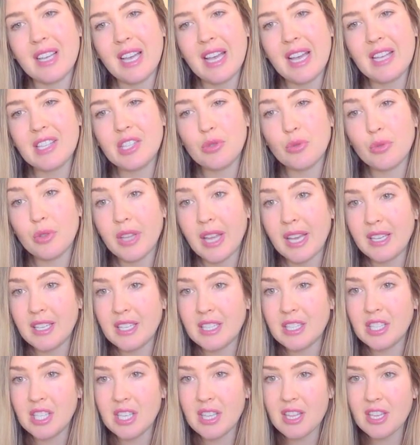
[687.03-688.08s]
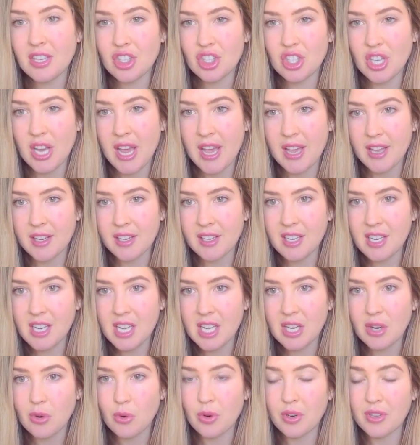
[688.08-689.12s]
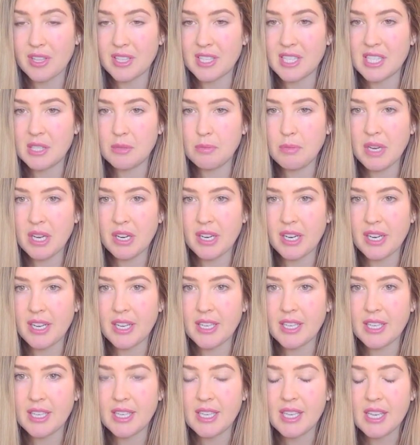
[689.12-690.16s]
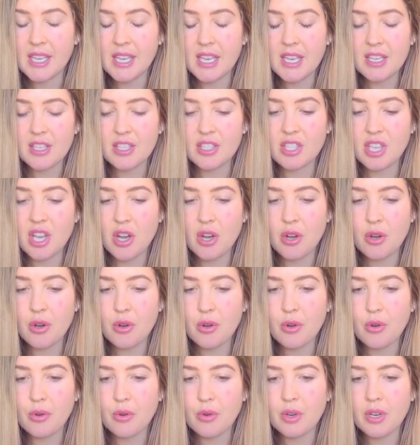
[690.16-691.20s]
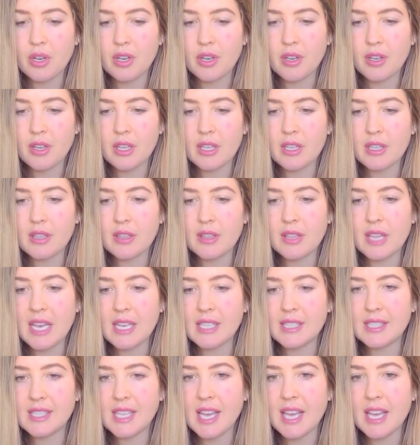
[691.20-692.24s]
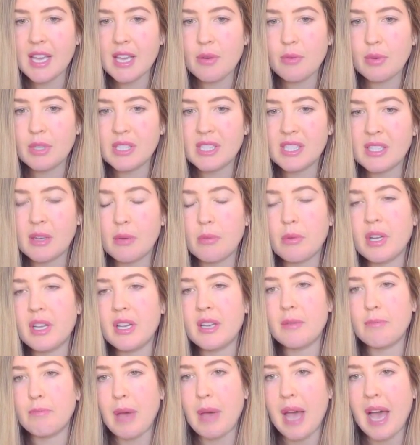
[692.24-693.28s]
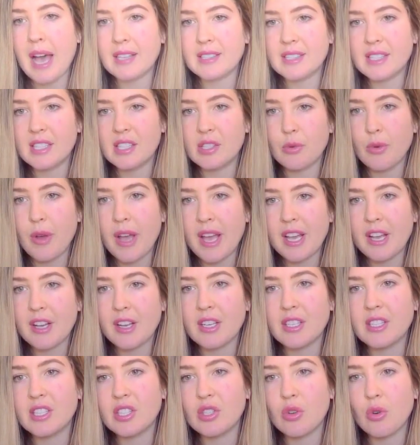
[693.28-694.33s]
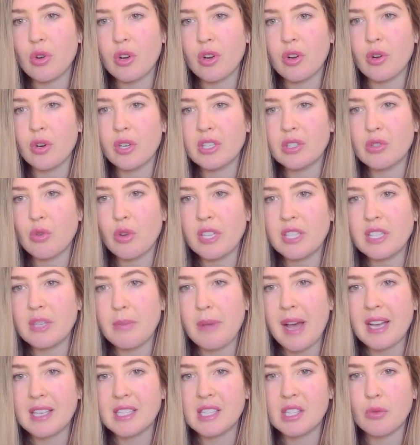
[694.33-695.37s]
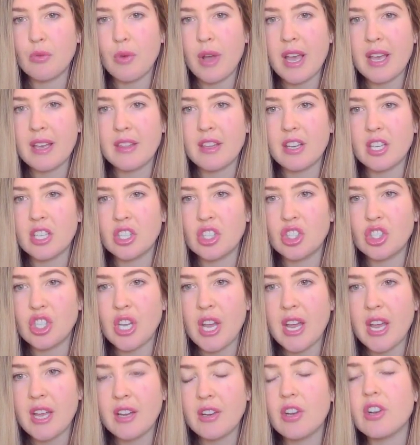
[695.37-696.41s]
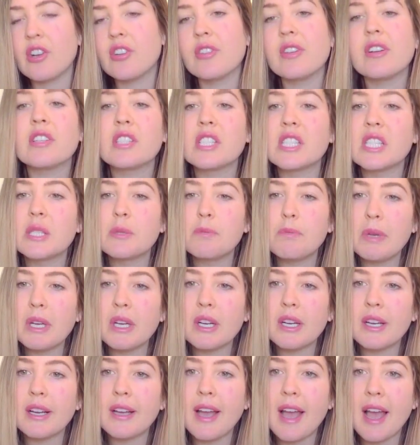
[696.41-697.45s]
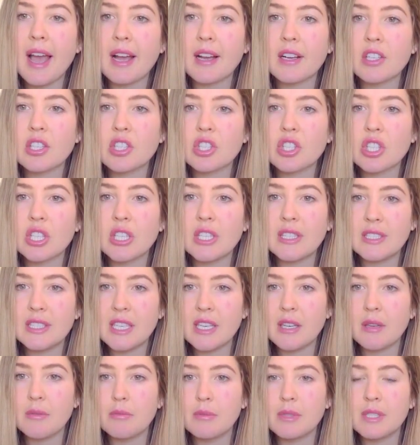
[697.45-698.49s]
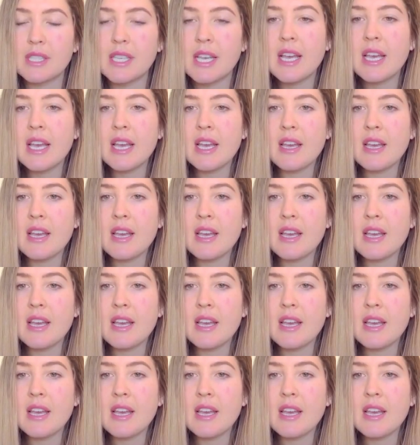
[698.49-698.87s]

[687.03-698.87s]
it's related to the Shen, or the spirit. So they say when someone passes away or is going to pass away, their Shen, or their spirit, actually dims.